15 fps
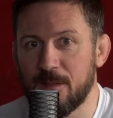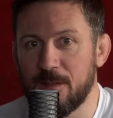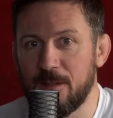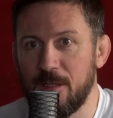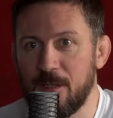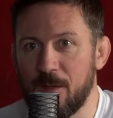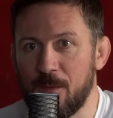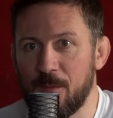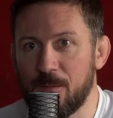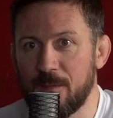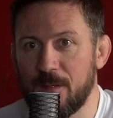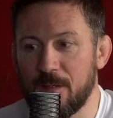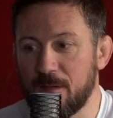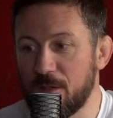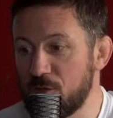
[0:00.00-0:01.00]
you know,
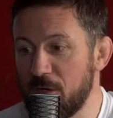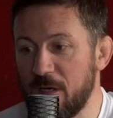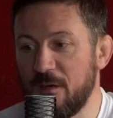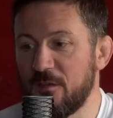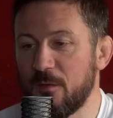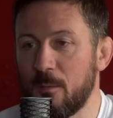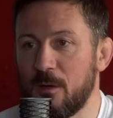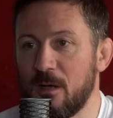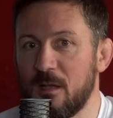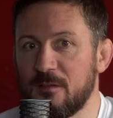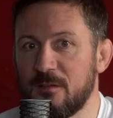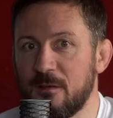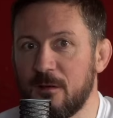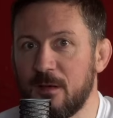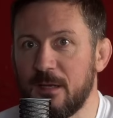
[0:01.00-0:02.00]
they're training somewhere else,
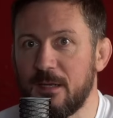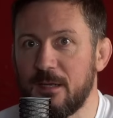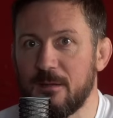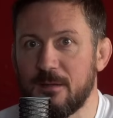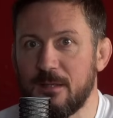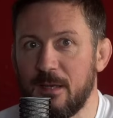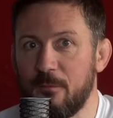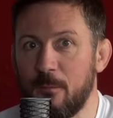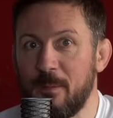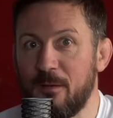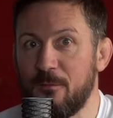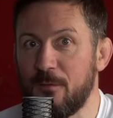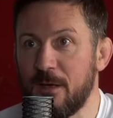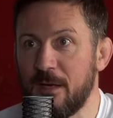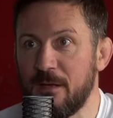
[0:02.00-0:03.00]
and they're like, they have a big
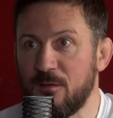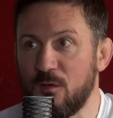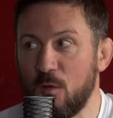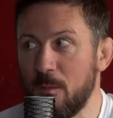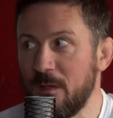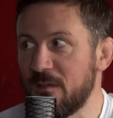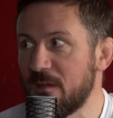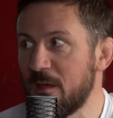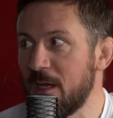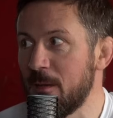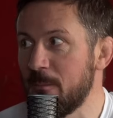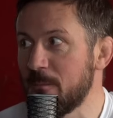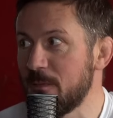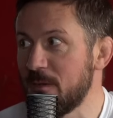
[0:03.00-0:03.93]
fight in 2 weeks' time.